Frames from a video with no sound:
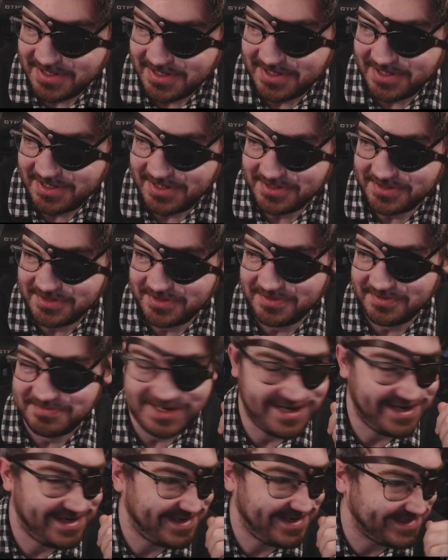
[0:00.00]
Oh
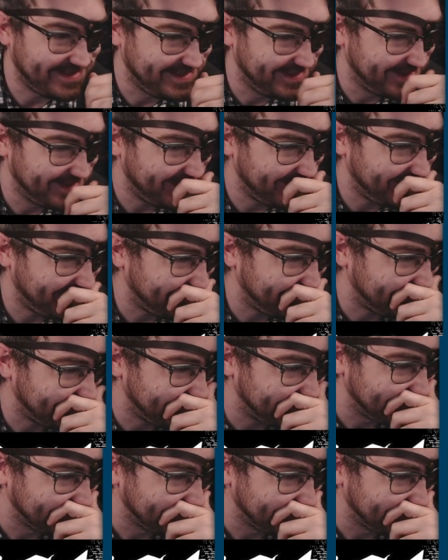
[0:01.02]
my god.